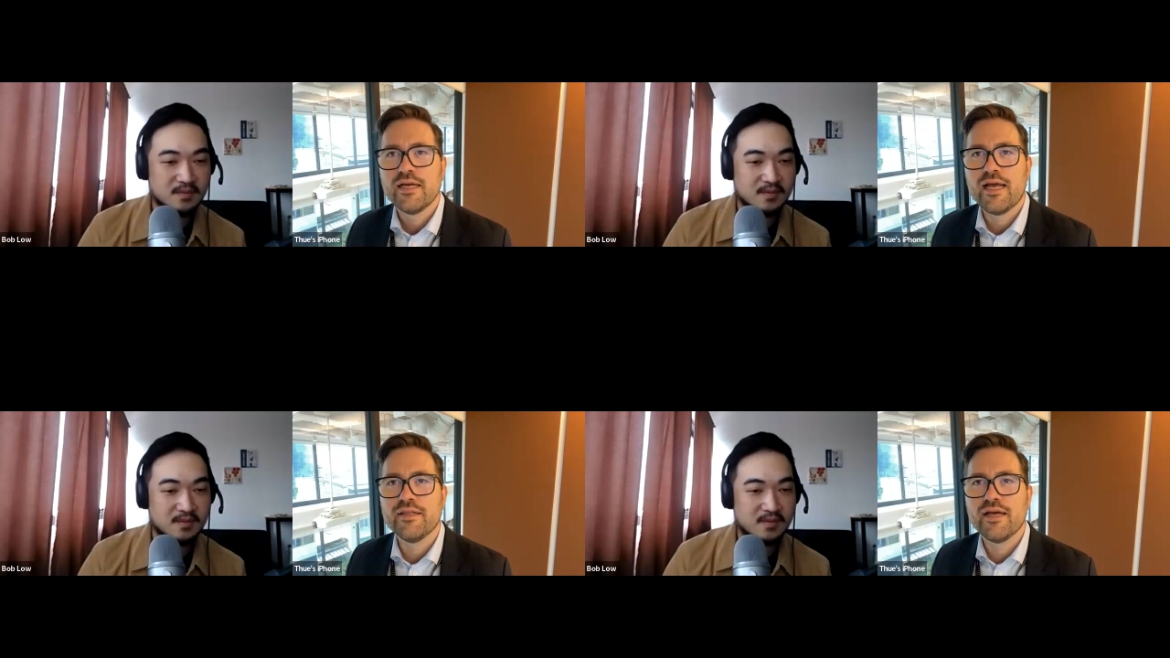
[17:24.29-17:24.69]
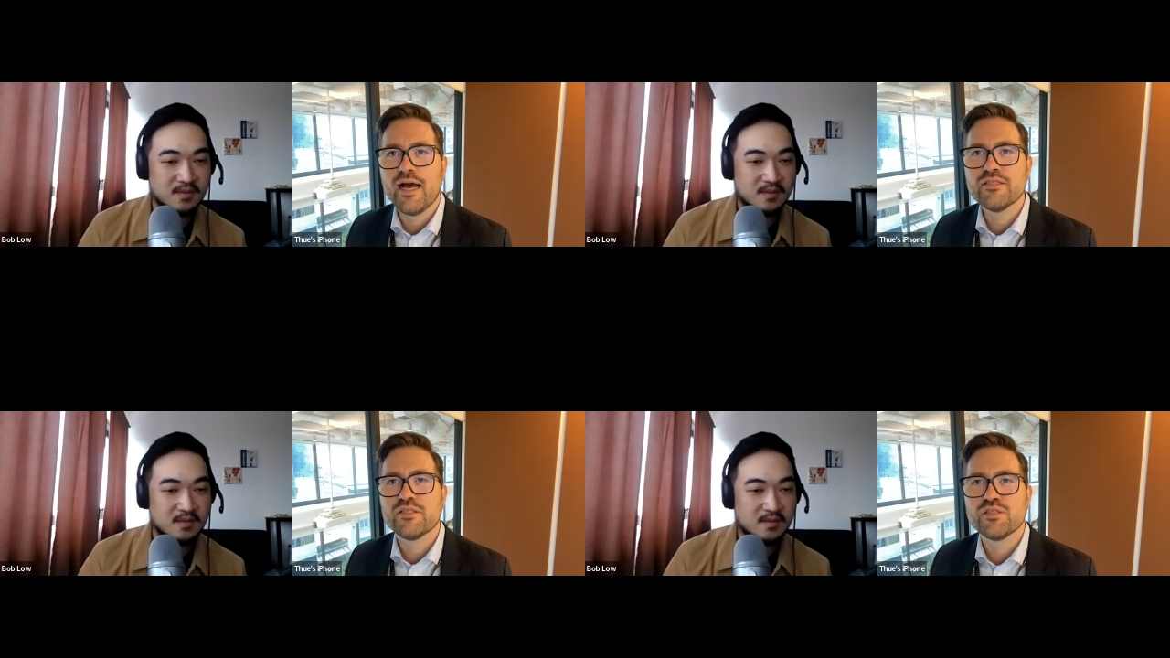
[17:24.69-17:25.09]
Speaker 1: and the
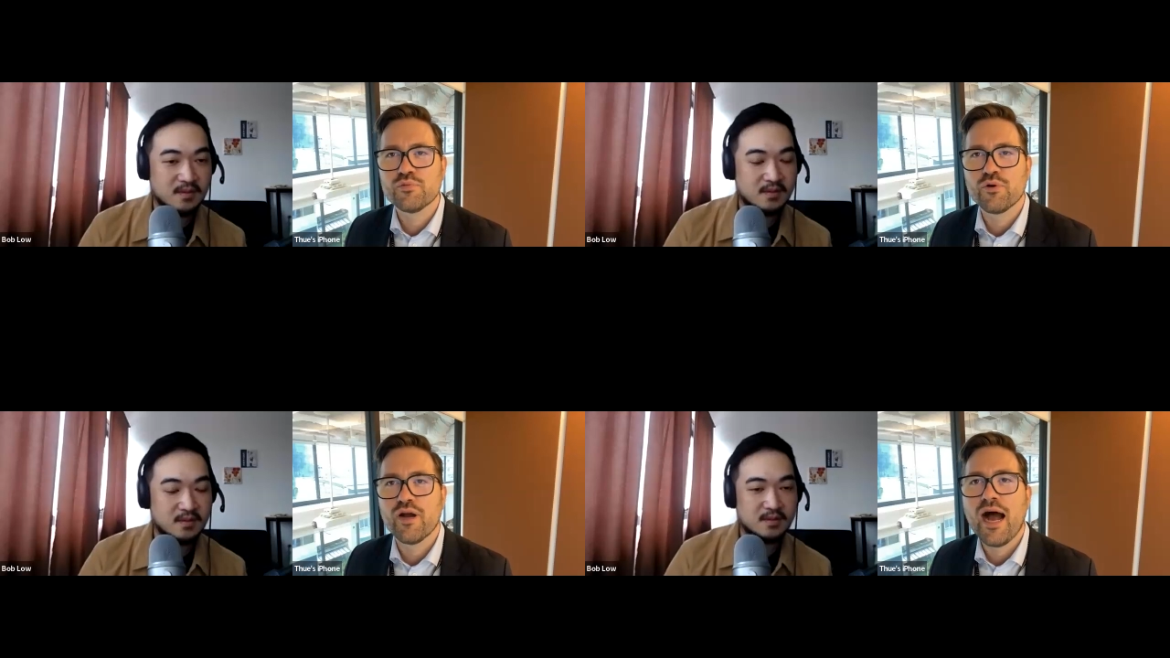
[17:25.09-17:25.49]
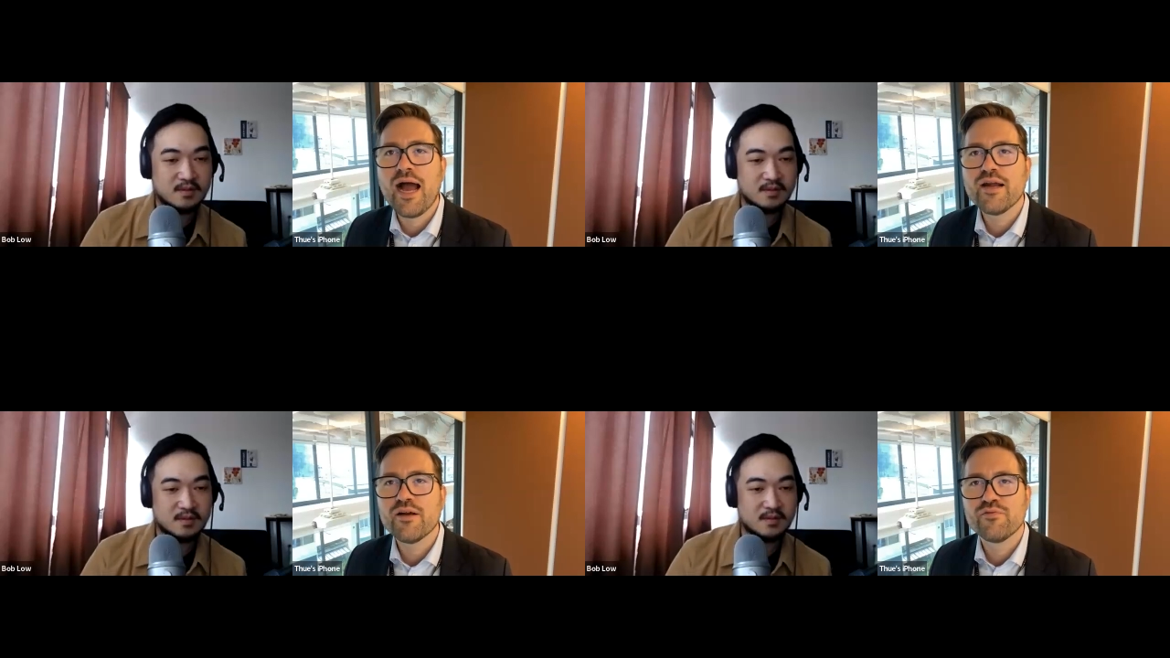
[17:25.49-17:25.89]
answers were
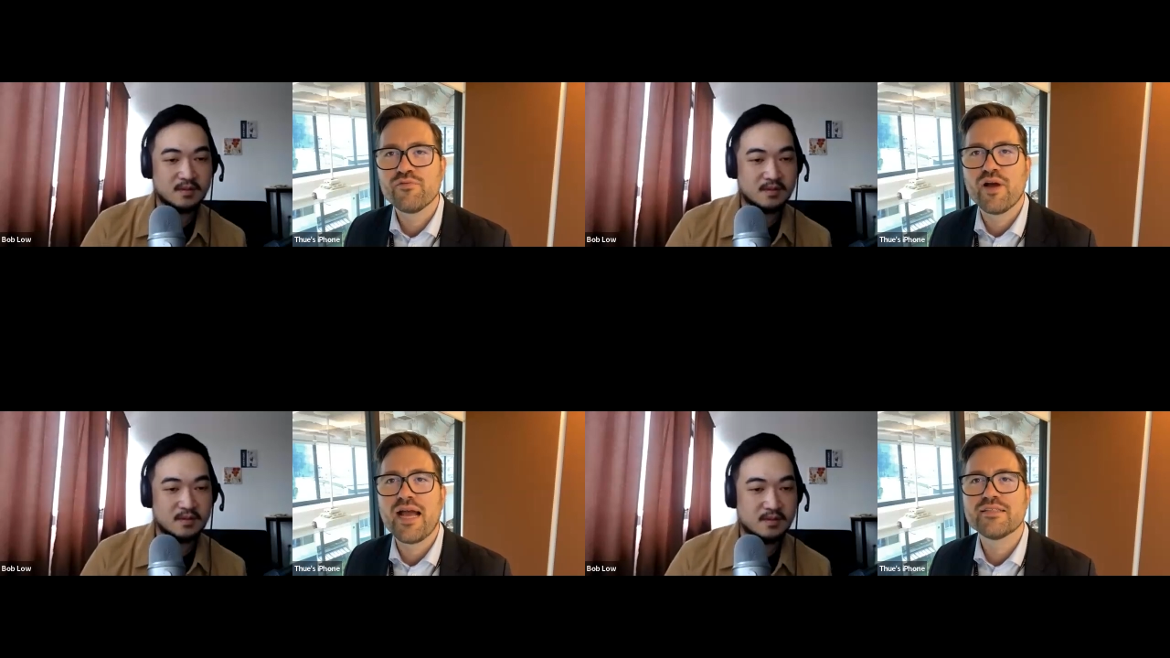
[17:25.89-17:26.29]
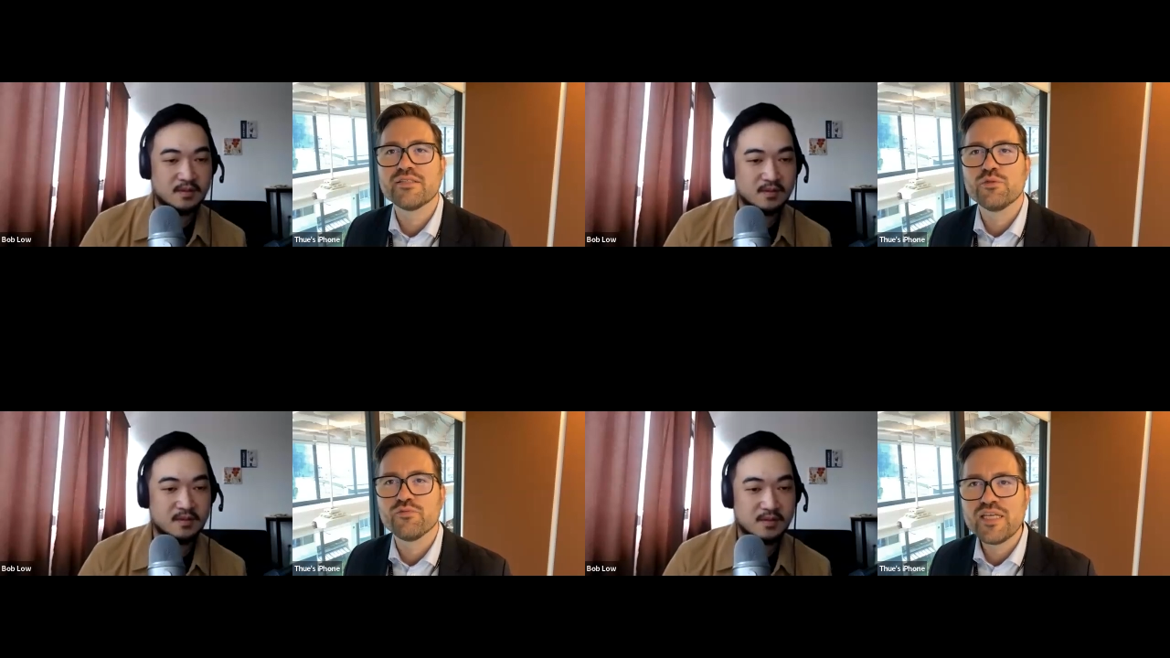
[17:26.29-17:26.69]
higher for
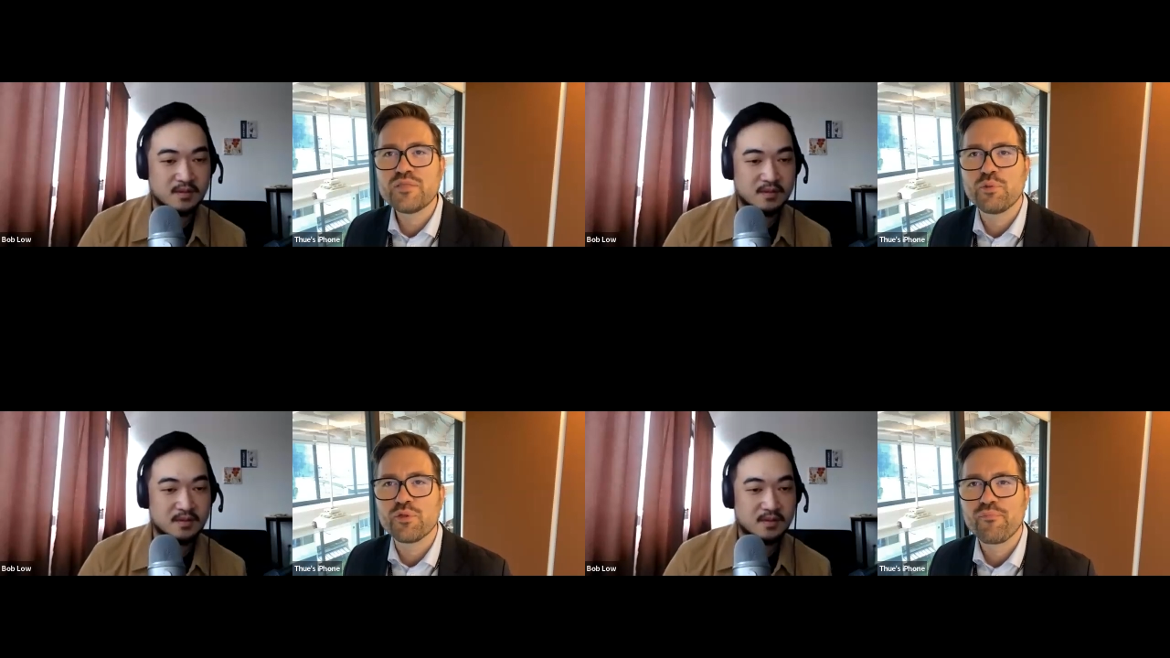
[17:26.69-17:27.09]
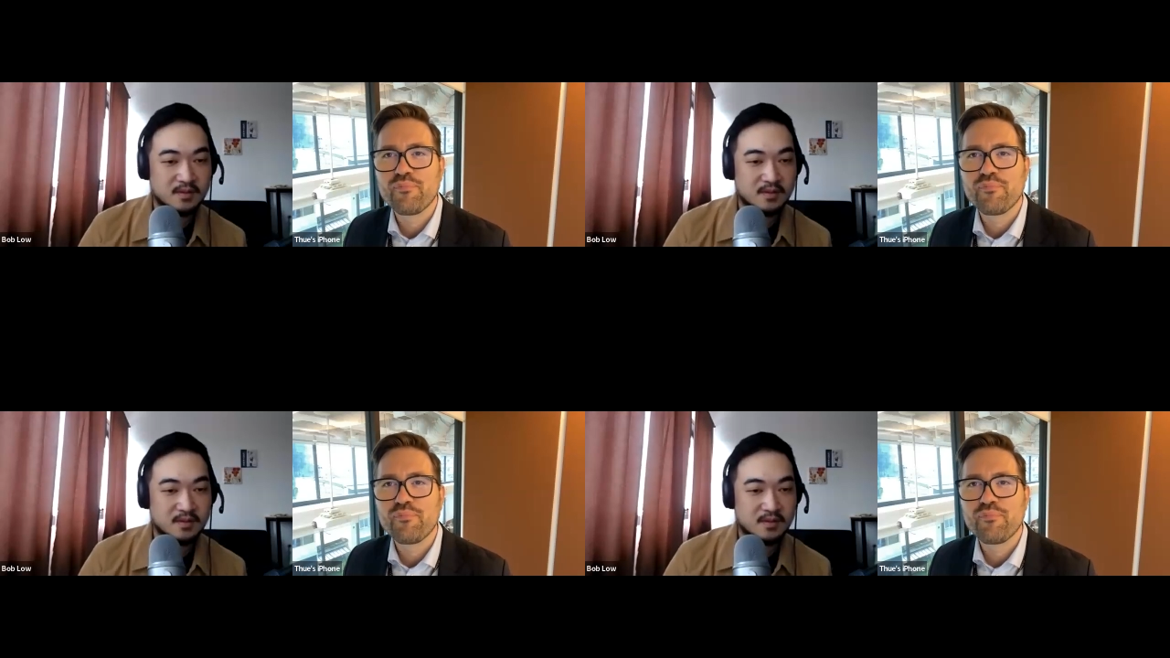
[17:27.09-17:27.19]
access to Facebook,